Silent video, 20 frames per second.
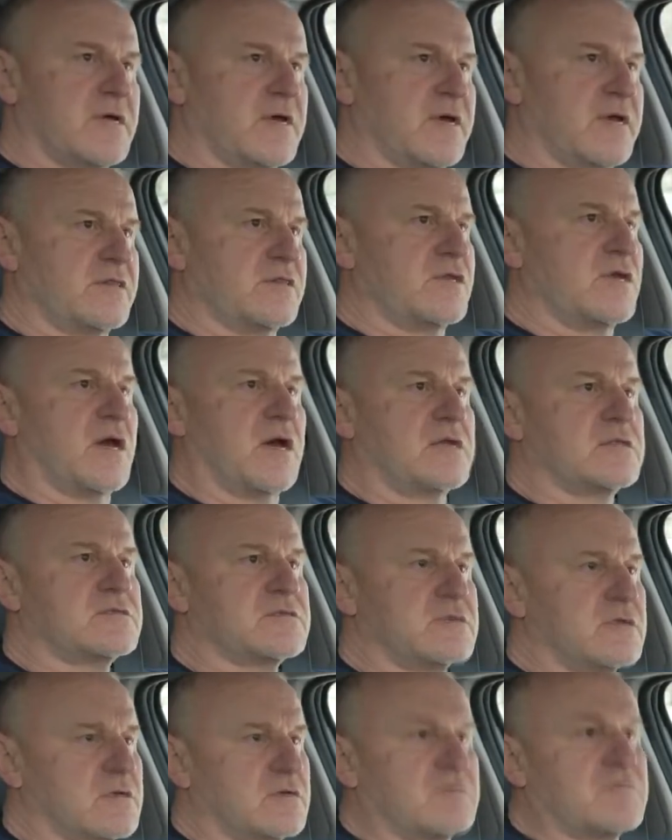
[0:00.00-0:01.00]
and the
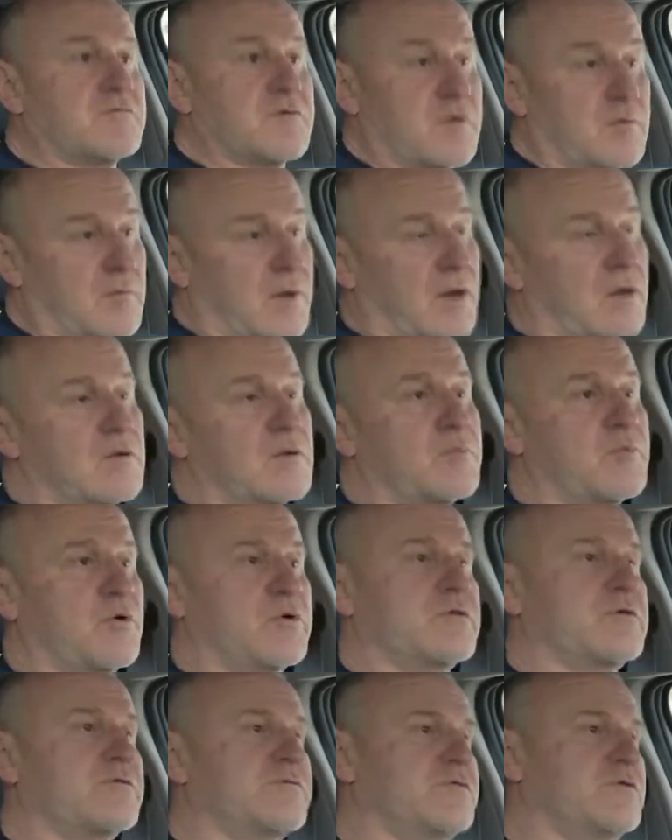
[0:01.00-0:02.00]
answer from our
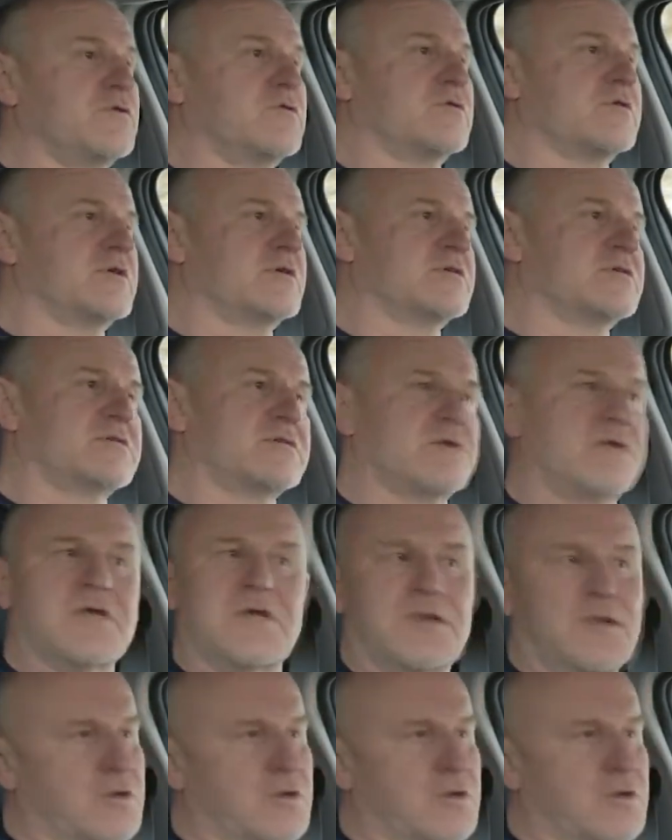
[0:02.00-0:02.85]
point of view is